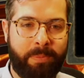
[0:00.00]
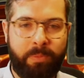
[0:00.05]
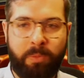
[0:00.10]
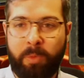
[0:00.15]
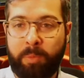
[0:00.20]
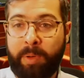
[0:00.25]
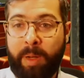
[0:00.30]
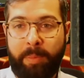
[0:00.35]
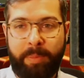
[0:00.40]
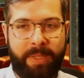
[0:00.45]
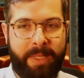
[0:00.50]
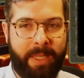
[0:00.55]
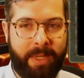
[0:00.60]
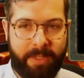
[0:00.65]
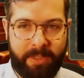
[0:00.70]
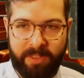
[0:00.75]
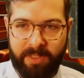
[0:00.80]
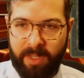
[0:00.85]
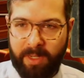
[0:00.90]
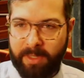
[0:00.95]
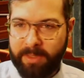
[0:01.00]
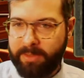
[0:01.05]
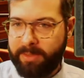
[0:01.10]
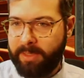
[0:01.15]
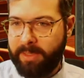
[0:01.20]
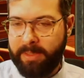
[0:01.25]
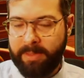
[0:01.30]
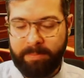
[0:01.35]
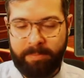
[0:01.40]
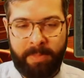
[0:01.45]
we'll probably get
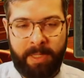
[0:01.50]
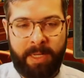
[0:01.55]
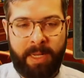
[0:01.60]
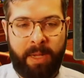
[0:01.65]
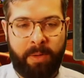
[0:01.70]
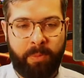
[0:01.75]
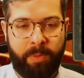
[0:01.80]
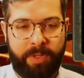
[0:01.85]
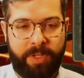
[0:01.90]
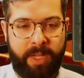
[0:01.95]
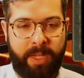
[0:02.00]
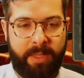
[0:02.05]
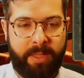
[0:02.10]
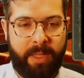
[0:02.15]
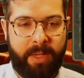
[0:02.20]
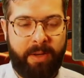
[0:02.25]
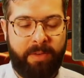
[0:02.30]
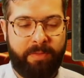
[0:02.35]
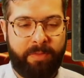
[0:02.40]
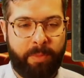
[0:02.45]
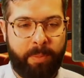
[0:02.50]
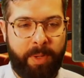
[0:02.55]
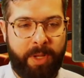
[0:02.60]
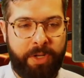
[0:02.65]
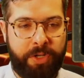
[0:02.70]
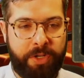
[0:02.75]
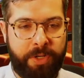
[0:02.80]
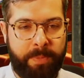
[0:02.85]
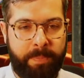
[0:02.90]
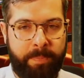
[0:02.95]
exhausted and not retain that
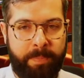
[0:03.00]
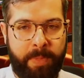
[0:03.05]
information.